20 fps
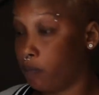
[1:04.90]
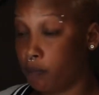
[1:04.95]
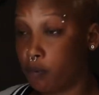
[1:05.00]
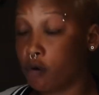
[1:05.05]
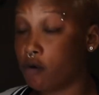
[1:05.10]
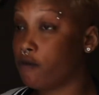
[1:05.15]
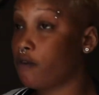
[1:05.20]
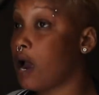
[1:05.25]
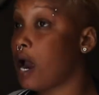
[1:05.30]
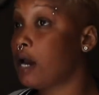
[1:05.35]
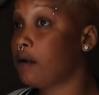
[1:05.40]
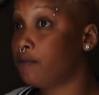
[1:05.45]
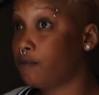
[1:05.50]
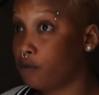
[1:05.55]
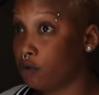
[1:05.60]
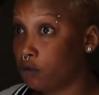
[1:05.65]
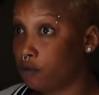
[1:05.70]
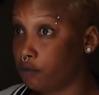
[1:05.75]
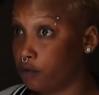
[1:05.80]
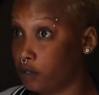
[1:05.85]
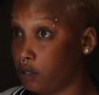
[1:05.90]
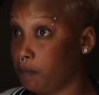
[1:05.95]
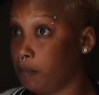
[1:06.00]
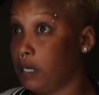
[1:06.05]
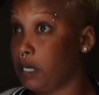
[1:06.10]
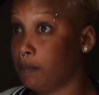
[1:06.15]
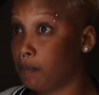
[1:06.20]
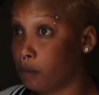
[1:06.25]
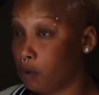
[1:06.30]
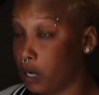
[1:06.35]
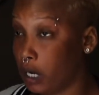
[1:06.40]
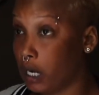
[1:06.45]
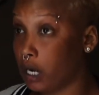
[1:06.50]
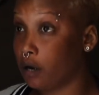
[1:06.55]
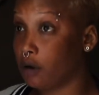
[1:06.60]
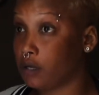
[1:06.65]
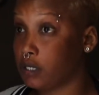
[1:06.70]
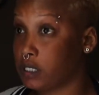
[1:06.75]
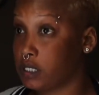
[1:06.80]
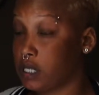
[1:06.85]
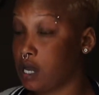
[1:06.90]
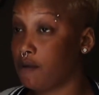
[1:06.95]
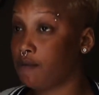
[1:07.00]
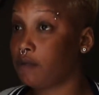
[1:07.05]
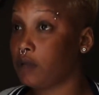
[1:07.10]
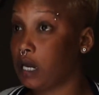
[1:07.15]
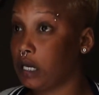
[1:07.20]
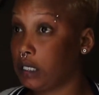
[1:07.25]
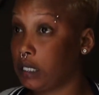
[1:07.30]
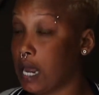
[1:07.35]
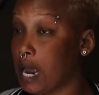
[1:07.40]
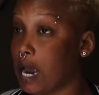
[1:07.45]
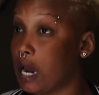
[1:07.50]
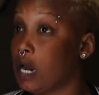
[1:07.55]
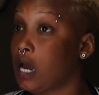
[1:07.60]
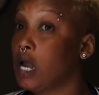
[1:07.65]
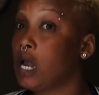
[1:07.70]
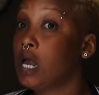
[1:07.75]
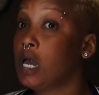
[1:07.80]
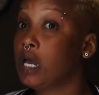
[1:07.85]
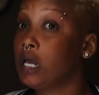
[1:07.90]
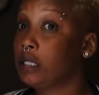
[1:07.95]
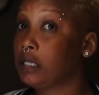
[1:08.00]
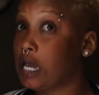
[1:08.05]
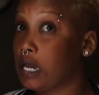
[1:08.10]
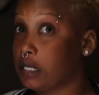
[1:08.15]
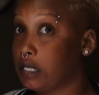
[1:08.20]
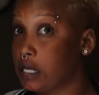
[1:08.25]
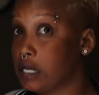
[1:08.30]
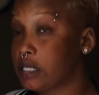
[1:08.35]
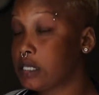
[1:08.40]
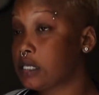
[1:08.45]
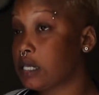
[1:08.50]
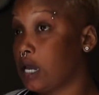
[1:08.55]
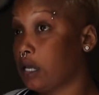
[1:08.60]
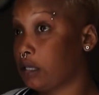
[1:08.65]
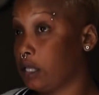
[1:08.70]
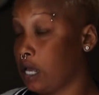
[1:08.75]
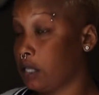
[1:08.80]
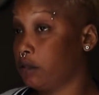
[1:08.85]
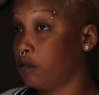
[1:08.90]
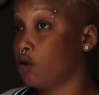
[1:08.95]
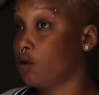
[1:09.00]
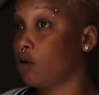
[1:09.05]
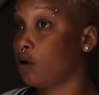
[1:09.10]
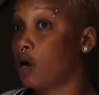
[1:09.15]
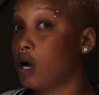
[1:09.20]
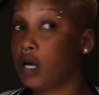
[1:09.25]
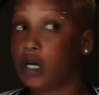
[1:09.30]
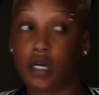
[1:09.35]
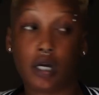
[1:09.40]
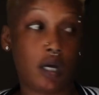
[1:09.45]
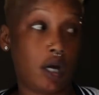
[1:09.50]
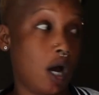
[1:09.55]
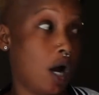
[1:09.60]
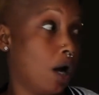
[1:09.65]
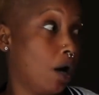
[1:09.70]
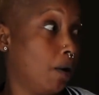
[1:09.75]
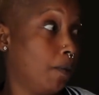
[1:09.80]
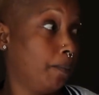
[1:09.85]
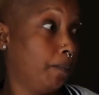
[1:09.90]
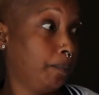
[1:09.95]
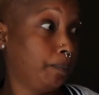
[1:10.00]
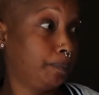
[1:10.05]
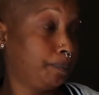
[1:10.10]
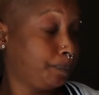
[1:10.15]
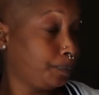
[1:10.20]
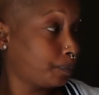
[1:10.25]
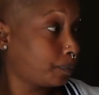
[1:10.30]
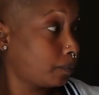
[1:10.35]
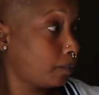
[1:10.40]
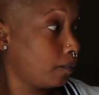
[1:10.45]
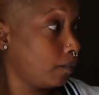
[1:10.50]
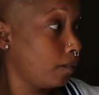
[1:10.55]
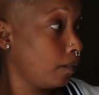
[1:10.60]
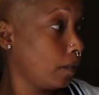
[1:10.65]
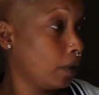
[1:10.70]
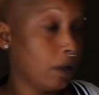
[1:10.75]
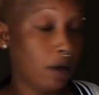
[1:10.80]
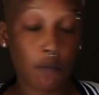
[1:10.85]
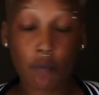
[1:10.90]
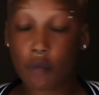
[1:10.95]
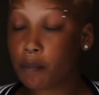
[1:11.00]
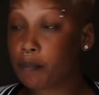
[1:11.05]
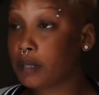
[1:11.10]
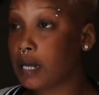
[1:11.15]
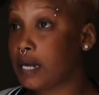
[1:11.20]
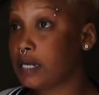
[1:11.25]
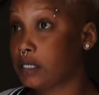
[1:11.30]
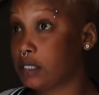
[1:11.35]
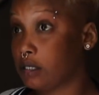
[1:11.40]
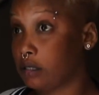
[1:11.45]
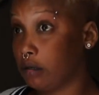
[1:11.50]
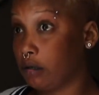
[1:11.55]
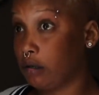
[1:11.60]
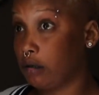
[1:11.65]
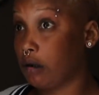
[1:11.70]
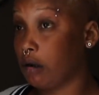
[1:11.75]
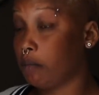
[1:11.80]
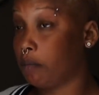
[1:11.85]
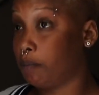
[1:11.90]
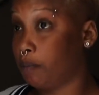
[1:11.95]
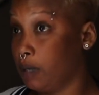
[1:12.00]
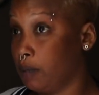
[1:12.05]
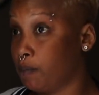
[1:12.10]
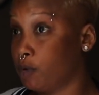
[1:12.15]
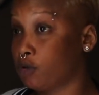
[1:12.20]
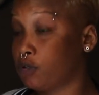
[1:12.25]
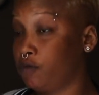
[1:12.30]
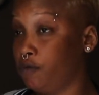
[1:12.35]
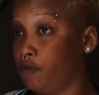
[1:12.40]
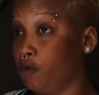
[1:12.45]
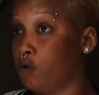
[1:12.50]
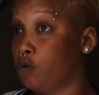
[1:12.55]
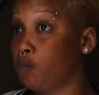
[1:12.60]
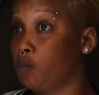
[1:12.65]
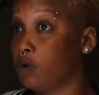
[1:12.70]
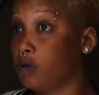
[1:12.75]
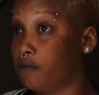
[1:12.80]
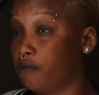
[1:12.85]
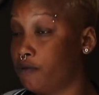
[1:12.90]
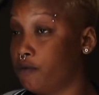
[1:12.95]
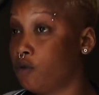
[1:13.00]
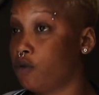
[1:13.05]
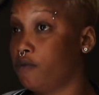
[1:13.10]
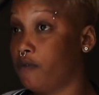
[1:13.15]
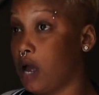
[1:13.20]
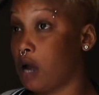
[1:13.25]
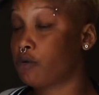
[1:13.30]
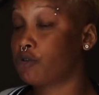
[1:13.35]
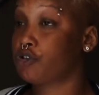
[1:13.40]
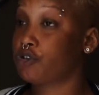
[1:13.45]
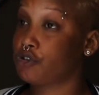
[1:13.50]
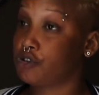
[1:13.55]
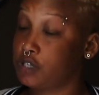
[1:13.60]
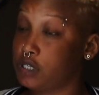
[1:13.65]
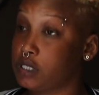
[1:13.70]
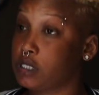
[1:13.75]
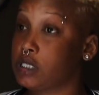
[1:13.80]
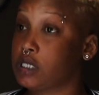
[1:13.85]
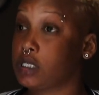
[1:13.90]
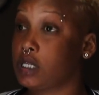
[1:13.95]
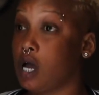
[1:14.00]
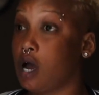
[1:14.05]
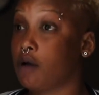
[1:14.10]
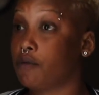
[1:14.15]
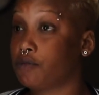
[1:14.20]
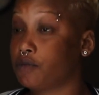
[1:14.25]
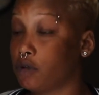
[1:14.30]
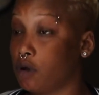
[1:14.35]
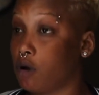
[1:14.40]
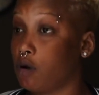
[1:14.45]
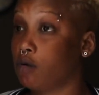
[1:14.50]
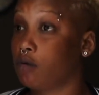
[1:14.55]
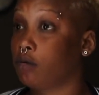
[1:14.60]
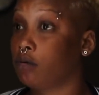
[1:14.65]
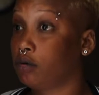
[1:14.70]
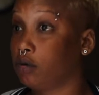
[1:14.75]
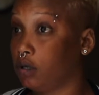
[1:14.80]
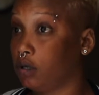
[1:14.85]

provide food for the people here and stuff like that. They did say that they're gonna replace people's food with food vouchers and stuff, so.